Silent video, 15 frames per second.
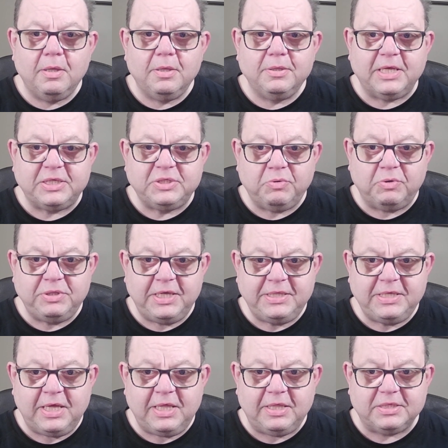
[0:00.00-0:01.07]
That's what they
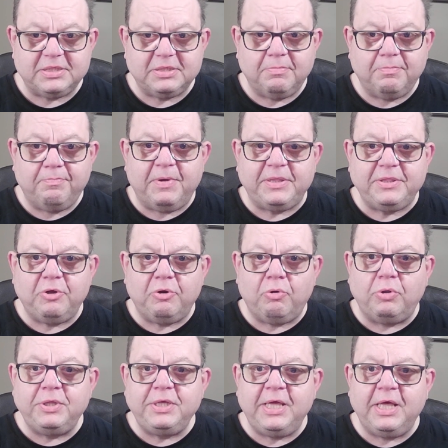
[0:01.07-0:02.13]
tell us. But they're
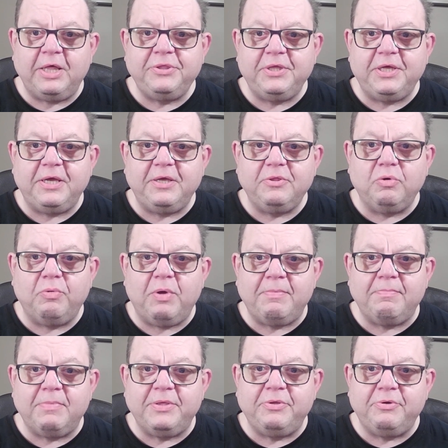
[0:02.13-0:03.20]
only healthy the way
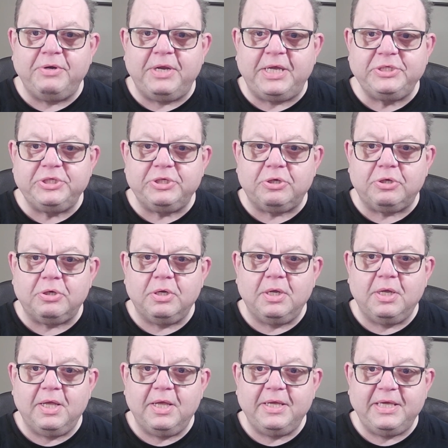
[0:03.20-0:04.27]
Mother Nature
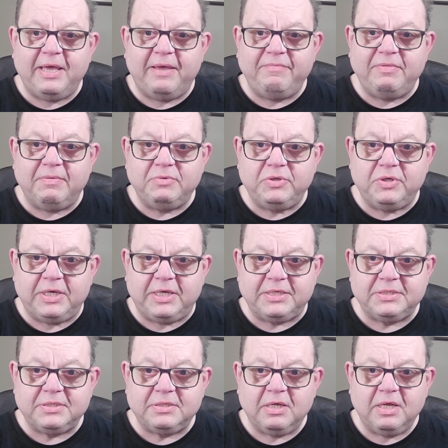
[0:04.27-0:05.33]
gave them to
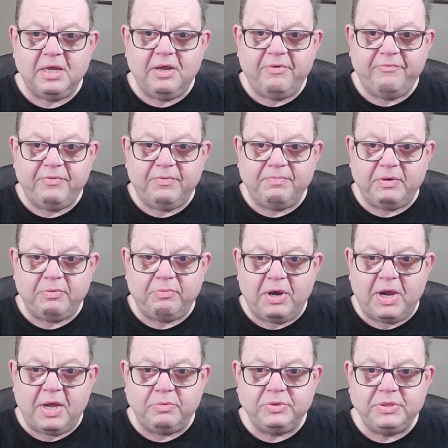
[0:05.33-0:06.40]
us, from the
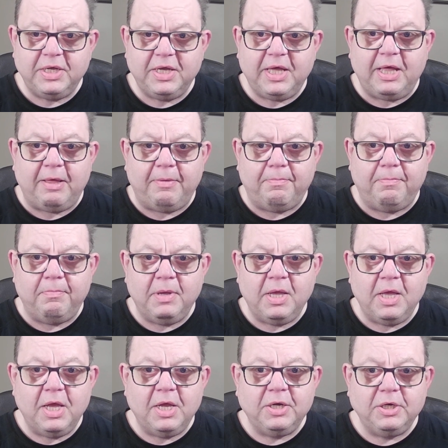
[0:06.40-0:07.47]
ground up,
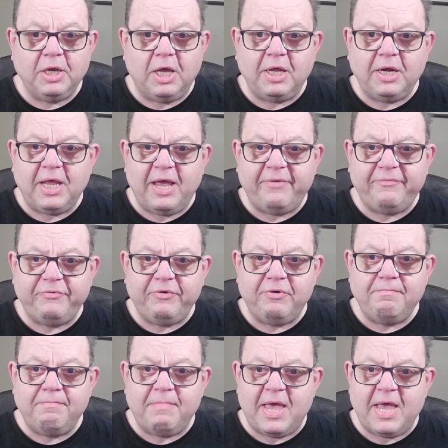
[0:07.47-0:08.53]
not after
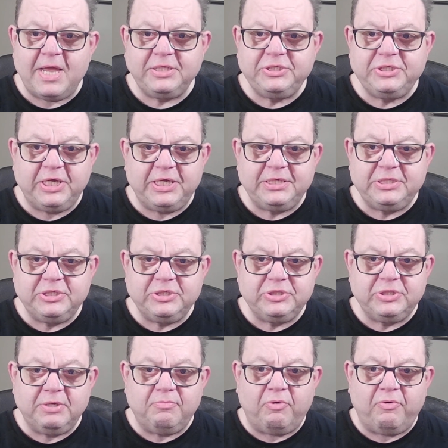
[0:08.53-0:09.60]
man changes
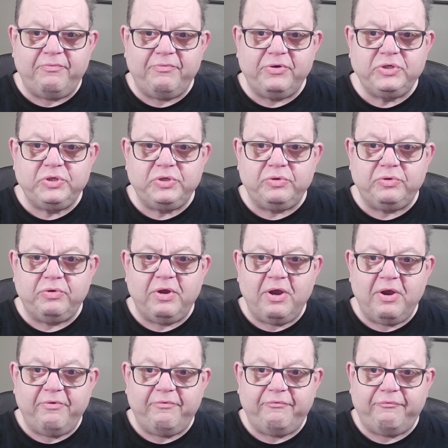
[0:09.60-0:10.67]
them over to
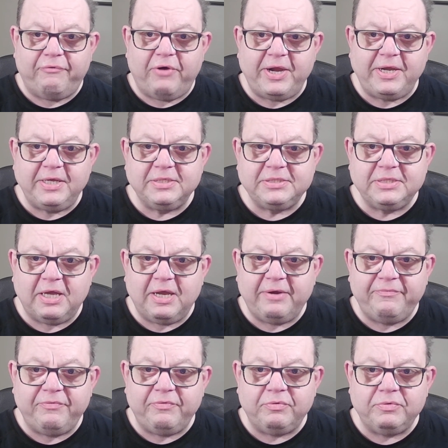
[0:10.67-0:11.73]
Frankenstein
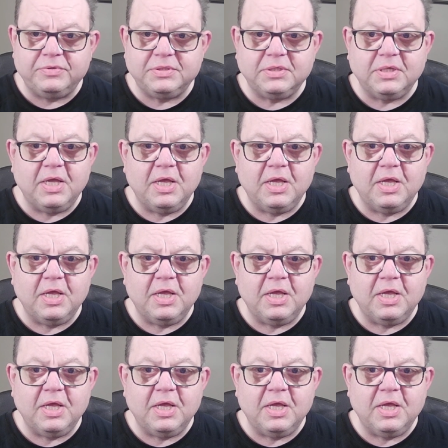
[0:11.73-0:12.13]
foods,